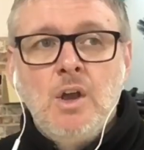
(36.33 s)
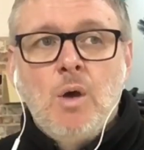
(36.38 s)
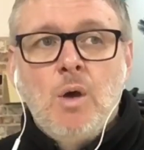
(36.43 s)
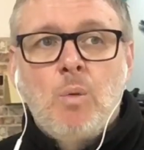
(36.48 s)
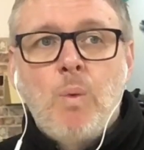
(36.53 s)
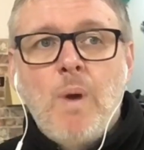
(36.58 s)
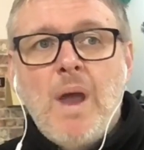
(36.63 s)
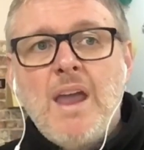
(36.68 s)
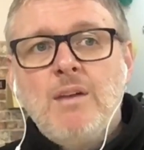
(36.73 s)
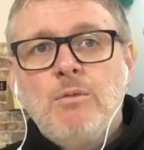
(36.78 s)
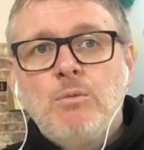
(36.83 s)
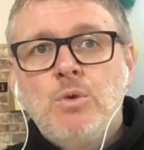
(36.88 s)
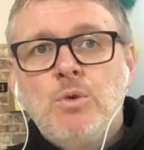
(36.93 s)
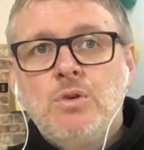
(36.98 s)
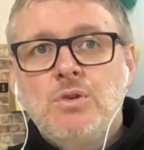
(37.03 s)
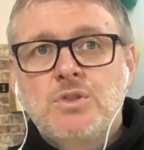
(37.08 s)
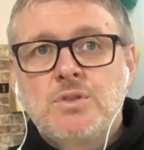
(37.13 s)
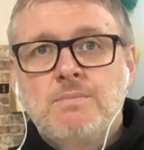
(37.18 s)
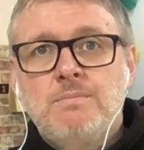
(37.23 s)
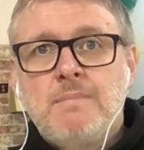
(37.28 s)
Wet
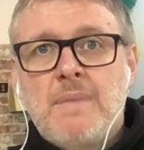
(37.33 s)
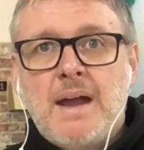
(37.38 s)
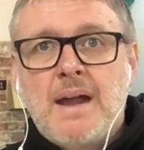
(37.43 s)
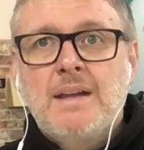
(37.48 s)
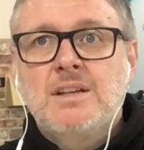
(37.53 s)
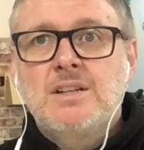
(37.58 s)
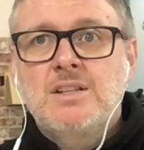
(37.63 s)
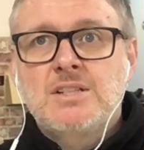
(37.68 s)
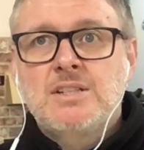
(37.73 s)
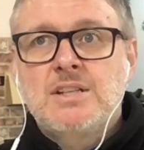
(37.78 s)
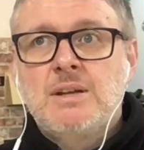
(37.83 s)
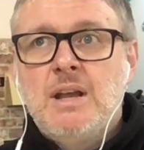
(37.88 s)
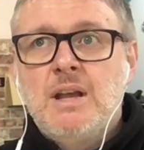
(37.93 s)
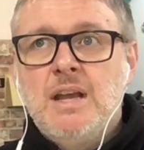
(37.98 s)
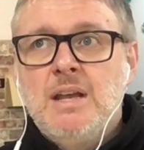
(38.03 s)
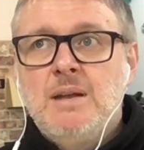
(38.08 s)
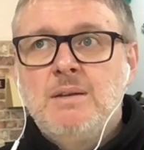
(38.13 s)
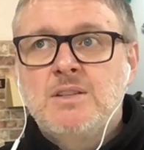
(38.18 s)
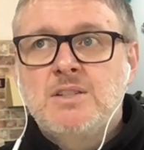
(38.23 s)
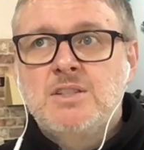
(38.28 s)
wood might
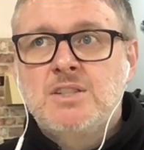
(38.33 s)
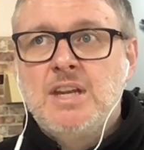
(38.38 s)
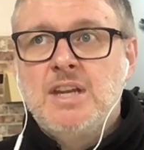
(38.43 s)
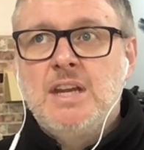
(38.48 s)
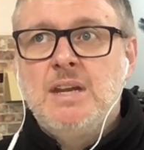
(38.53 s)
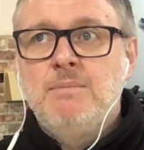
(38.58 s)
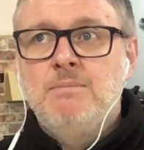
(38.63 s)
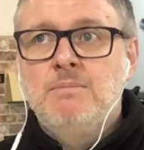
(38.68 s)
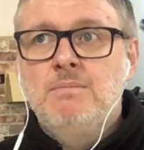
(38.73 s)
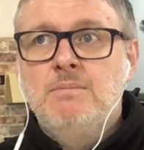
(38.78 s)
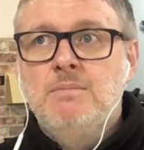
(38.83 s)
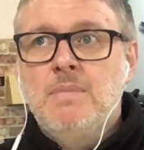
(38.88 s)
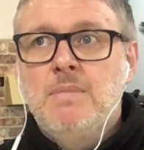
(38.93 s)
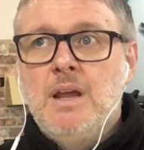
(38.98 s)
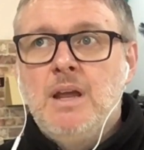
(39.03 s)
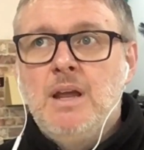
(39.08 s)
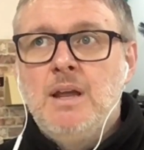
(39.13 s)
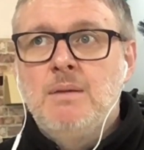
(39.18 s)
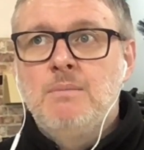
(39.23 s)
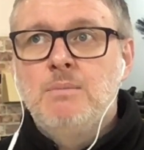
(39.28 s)
seem
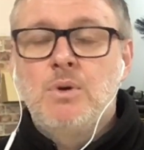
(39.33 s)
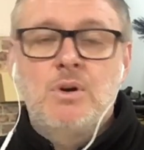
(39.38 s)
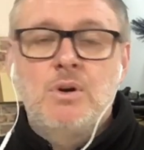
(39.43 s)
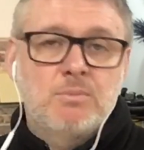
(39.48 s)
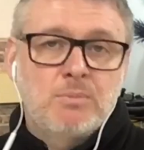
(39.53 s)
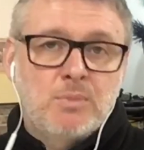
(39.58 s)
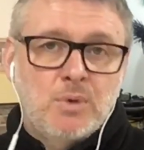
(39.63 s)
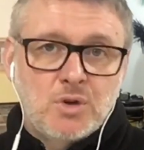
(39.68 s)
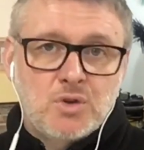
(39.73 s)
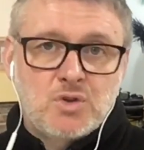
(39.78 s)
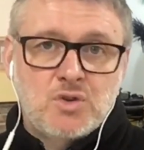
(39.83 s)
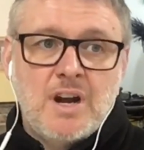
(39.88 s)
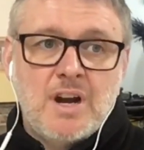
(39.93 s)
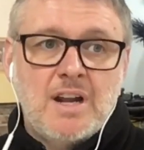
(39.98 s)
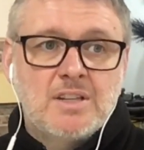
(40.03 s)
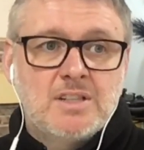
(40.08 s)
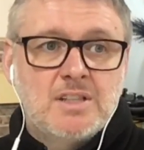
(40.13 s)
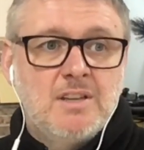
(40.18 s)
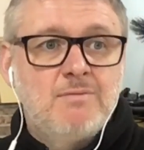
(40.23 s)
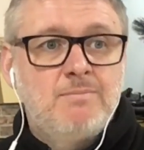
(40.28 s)
more
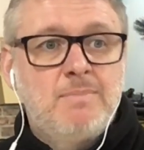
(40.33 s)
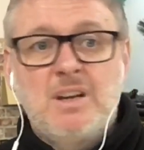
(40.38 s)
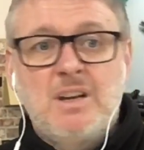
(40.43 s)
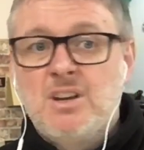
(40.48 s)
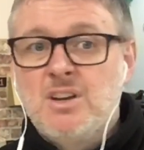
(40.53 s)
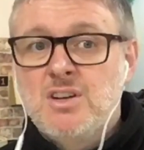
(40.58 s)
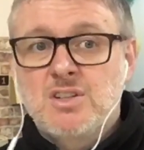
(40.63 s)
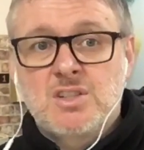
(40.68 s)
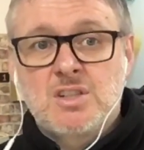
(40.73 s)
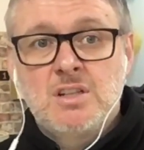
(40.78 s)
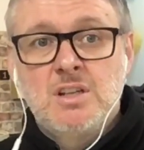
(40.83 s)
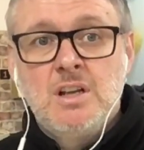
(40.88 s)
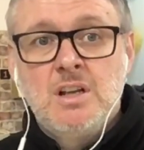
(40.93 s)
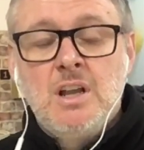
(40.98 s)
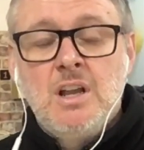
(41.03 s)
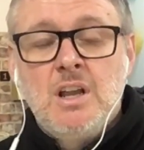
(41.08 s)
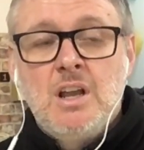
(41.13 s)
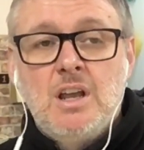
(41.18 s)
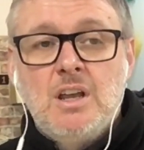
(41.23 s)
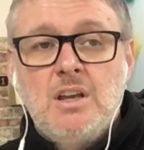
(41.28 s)
attractive because,
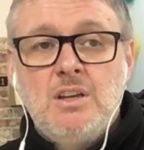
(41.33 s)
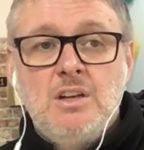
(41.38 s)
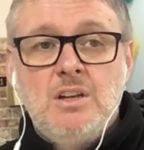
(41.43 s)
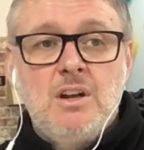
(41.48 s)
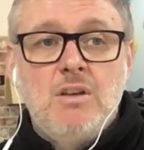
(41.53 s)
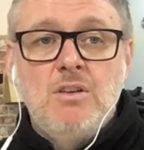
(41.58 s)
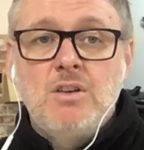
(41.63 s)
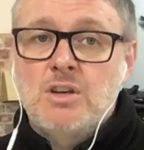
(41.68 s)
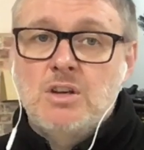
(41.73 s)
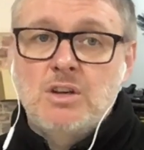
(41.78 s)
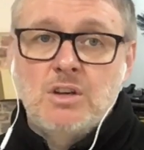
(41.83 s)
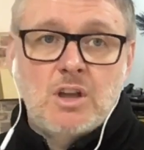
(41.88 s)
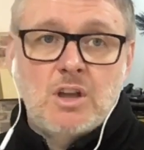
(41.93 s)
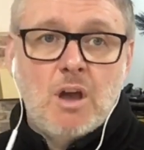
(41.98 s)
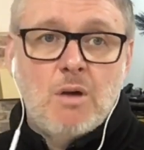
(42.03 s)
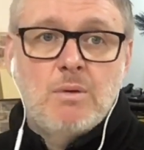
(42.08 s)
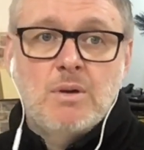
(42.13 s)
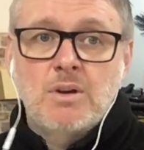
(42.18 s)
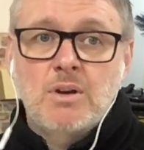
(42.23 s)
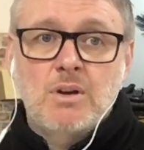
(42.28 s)
you know, you can
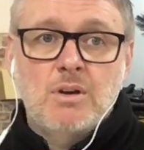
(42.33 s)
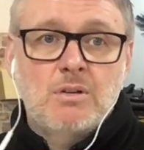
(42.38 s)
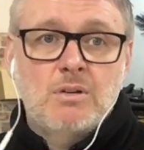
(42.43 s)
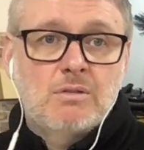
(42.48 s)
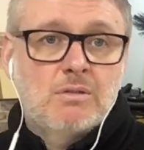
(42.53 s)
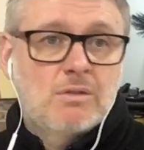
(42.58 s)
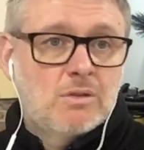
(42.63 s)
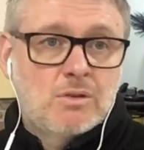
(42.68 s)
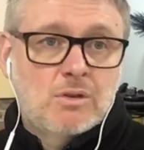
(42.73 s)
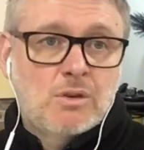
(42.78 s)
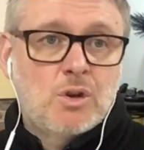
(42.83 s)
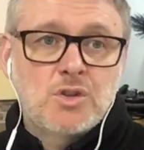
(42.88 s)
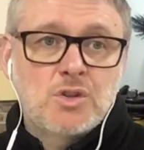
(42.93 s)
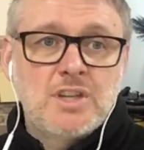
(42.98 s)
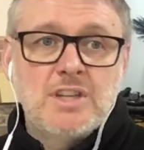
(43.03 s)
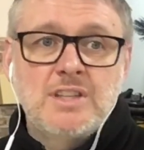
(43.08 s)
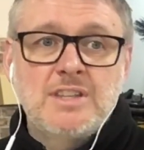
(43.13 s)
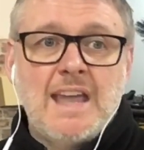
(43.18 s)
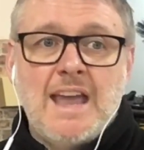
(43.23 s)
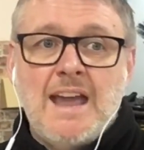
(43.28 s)
go and
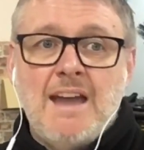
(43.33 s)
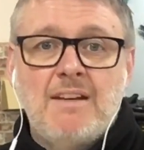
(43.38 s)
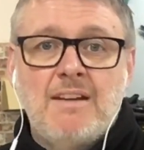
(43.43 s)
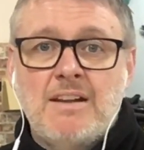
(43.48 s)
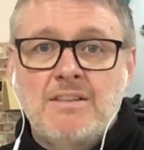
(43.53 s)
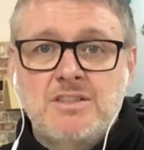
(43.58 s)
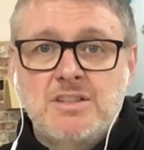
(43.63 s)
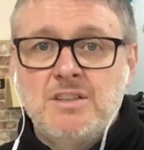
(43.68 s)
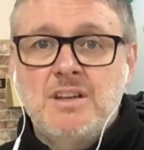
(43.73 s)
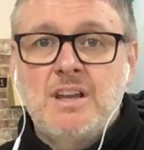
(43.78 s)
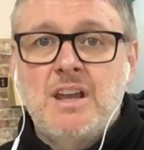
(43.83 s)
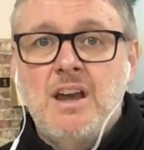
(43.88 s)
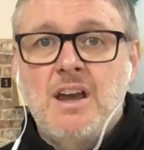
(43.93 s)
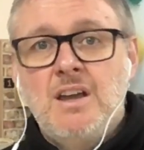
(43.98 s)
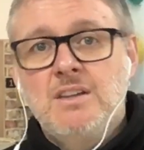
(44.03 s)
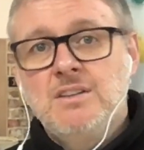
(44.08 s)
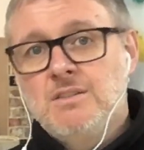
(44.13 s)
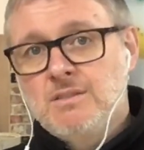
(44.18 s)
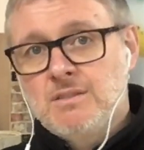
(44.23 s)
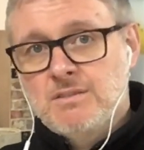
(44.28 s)
cut it down out of your
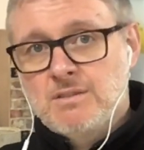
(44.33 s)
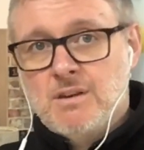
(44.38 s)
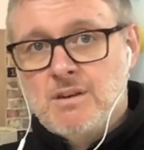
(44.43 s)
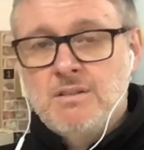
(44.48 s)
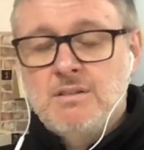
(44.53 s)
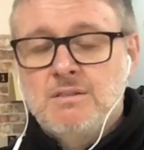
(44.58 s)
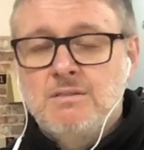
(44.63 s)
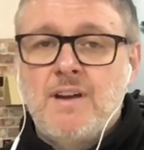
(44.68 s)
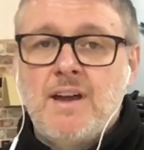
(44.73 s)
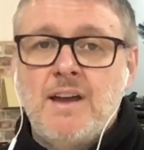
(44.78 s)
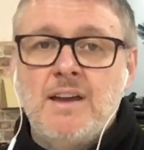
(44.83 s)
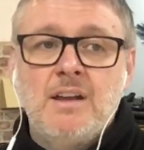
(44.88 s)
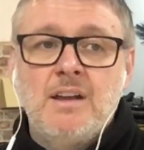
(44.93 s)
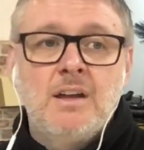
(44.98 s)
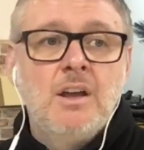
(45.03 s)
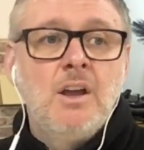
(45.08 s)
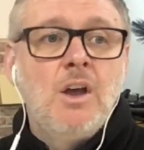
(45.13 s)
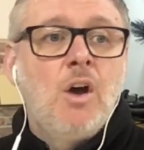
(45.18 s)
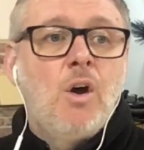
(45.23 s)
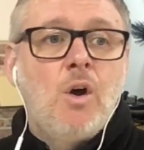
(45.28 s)
garden and throw it on the
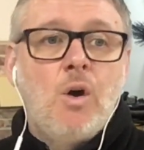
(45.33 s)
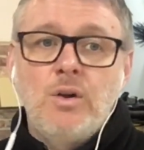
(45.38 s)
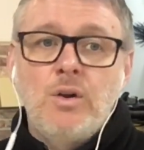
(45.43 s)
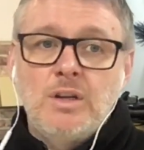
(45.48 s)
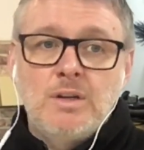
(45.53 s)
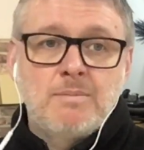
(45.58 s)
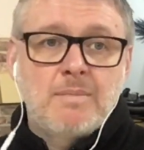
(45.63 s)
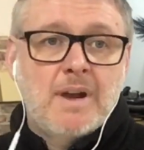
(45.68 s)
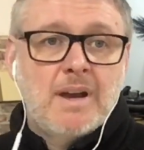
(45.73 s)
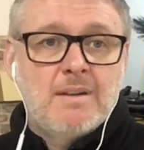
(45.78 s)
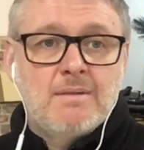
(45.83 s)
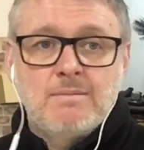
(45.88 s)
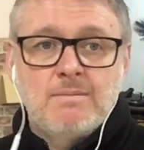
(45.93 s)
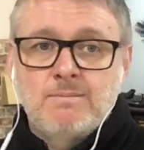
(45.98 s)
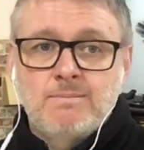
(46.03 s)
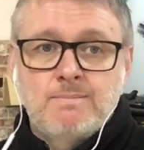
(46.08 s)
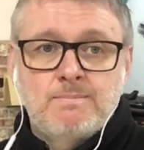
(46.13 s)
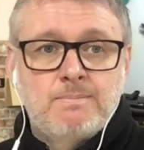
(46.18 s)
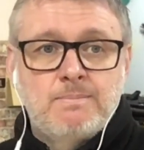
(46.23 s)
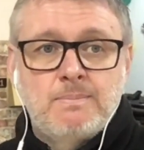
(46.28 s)
fire, or you might
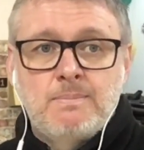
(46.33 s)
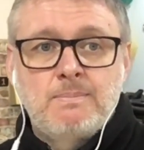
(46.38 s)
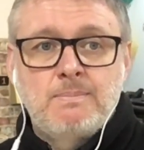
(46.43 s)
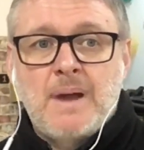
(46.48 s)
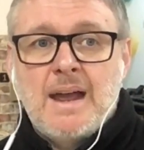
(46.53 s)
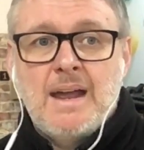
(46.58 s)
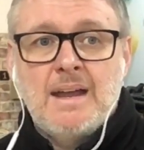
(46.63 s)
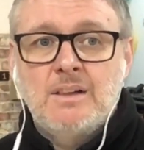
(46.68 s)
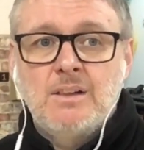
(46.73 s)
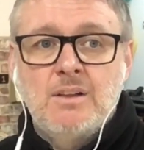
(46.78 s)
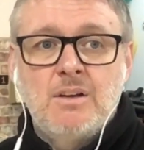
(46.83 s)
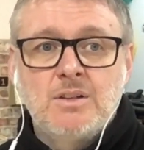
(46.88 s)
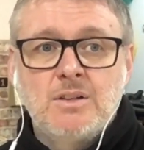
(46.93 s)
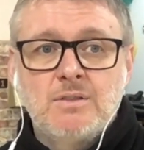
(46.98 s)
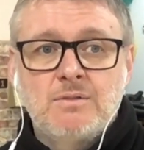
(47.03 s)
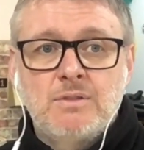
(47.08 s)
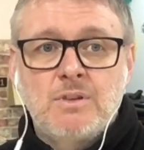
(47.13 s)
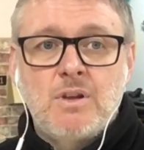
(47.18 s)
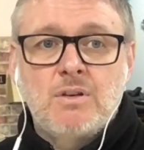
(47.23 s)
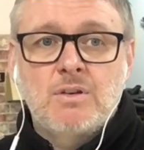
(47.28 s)
buy a load
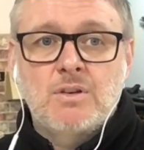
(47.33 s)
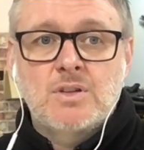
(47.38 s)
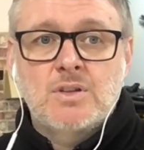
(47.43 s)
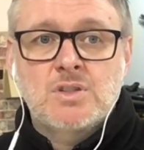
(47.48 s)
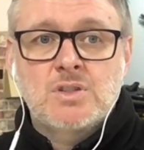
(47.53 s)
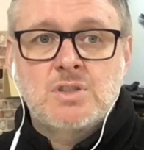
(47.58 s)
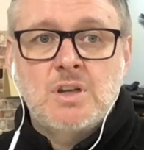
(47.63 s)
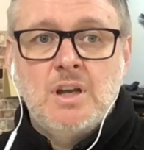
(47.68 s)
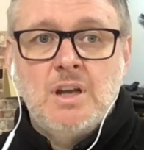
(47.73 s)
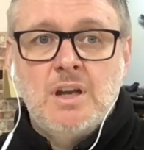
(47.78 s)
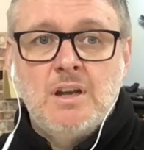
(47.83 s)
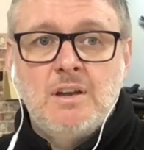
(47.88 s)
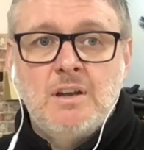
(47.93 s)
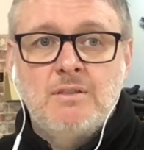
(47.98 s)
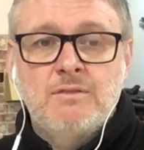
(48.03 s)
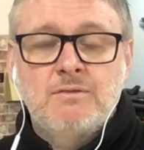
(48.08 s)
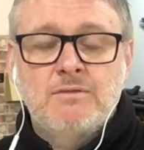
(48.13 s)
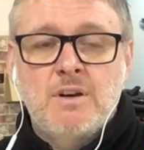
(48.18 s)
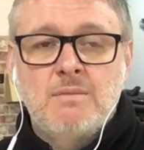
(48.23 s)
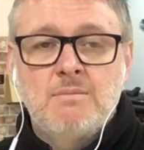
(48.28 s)
of logs
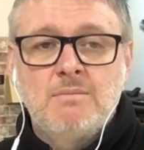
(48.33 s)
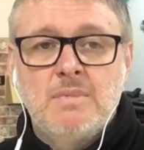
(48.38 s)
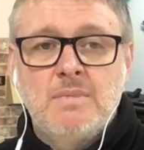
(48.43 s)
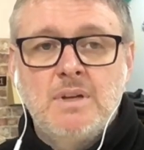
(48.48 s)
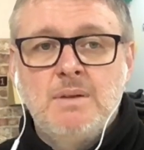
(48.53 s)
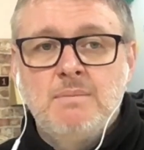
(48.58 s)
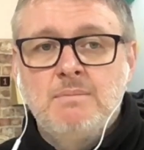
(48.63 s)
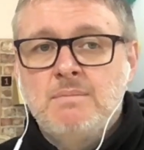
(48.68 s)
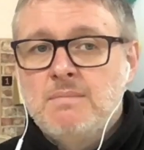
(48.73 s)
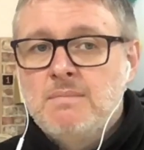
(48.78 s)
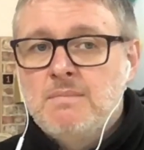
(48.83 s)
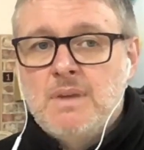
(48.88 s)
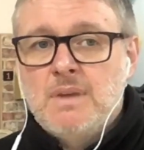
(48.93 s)
from the